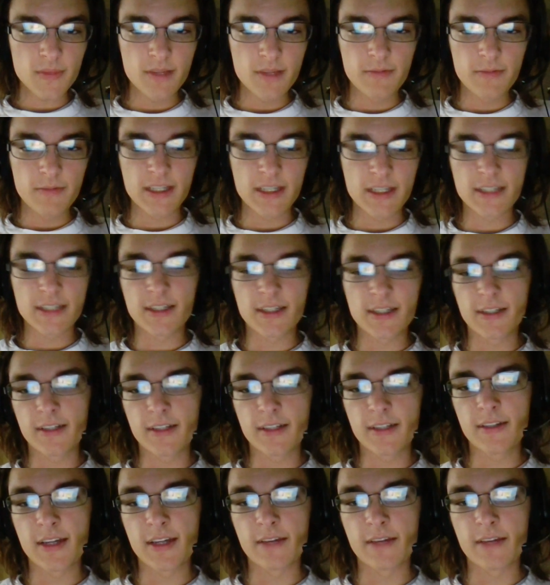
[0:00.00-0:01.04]
Because
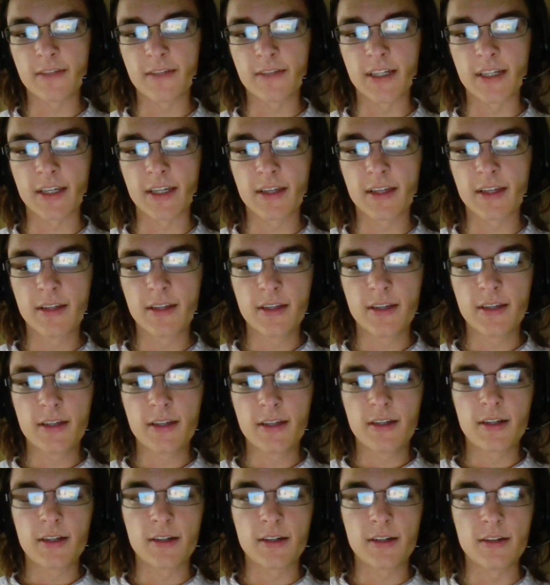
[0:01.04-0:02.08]
although they have a
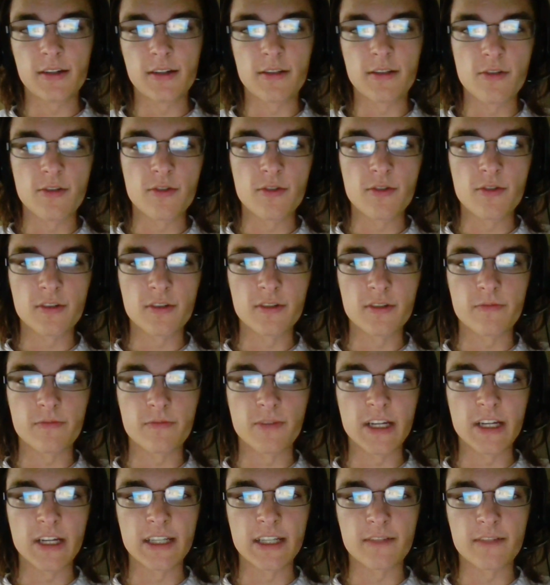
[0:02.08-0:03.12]
good corner,
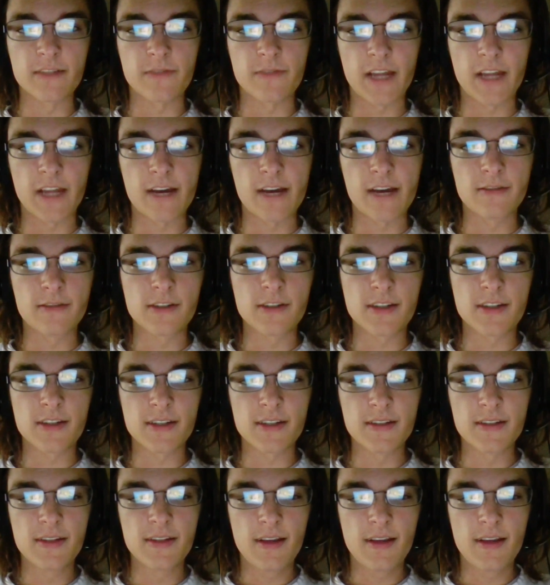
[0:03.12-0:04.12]
Brandon Flowers,